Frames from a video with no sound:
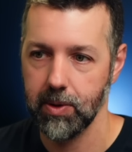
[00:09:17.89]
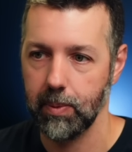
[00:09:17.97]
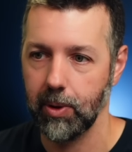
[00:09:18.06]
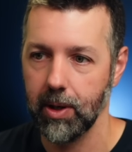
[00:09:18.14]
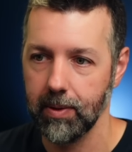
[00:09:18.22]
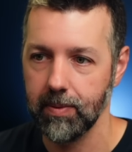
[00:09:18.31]
So
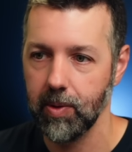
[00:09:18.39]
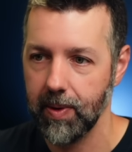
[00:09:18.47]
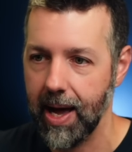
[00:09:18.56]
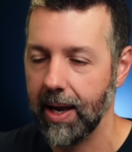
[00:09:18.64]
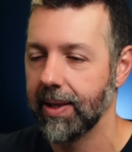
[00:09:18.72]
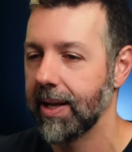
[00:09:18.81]
I'm going to do
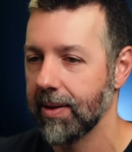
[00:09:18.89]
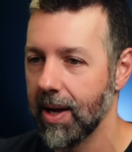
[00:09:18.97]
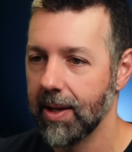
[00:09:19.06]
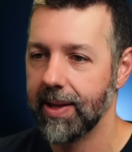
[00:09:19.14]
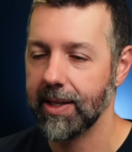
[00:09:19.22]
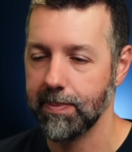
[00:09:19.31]
that. And that
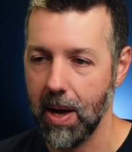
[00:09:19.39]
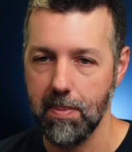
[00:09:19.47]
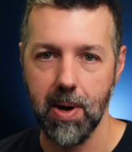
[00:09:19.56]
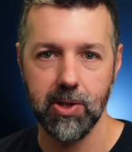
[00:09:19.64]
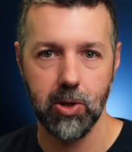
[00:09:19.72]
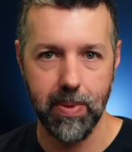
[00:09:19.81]
that's
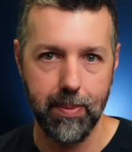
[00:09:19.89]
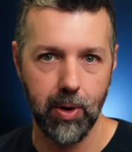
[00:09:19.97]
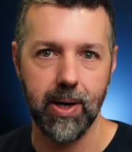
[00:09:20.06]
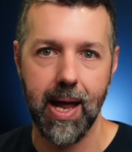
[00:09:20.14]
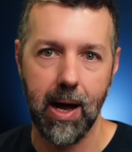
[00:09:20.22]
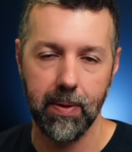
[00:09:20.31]
my muscle
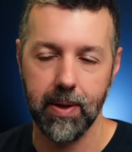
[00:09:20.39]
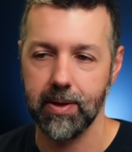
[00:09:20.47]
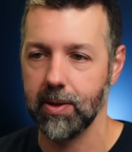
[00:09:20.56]
memory now.